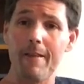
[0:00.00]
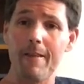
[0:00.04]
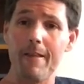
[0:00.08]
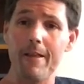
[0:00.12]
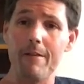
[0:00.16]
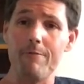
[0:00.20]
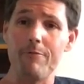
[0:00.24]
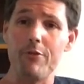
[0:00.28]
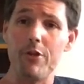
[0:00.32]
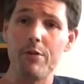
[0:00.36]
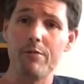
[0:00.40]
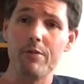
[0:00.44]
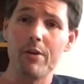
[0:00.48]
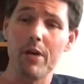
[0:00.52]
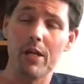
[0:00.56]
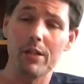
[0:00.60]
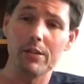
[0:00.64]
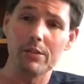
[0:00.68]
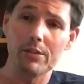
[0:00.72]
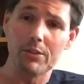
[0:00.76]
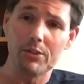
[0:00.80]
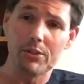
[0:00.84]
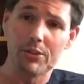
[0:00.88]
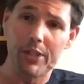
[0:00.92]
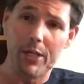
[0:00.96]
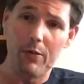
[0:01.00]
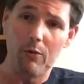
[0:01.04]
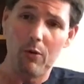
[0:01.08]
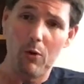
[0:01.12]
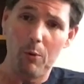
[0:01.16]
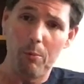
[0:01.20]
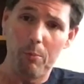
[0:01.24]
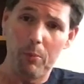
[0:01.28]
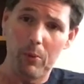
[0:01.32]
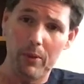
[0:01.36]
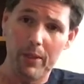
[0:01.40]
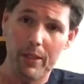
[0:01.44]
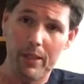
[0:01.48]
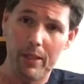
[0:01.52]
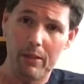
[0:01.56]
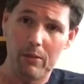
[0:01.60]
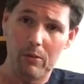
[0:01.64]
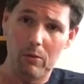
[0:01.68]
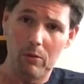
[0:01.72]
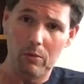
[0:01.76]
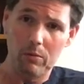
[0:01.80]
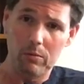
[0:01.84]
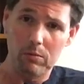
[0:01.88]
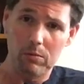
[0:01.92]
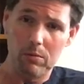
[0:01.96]
if you've got zero
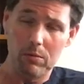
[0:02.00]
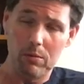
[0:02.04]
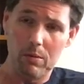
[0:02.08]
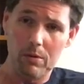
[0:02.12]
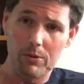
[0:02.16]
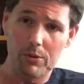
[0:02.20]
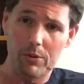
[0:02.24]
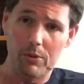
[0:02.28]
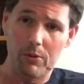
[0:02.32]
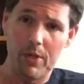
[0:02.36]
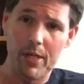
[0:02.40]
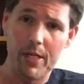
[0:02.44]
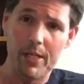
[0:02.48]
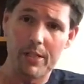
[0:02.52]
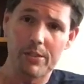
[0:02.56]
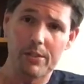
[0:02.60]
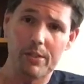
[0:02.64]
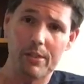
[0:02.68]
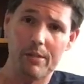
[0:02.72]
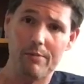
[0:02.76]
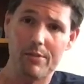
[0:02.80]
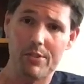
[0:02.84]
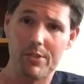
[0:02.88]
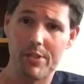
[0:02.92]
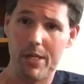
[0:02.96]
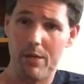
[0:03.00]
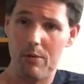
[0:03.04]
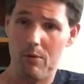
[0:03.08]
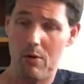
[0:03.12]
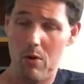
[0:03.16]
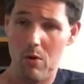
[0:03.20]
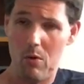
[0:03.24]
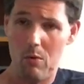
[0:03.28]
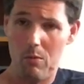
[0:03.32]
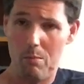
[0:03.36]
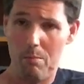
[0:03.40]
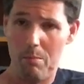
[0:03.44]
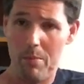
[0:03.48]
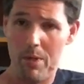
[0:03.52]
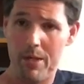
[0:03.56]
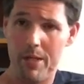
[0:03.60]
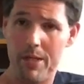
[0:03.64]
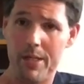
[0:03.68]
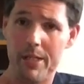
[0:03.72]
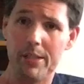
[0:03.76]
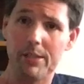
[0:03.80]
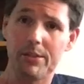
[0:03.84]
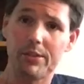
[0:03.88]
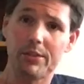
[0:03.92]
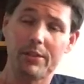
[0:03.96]
political strengths, zero
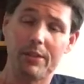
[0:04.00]
money,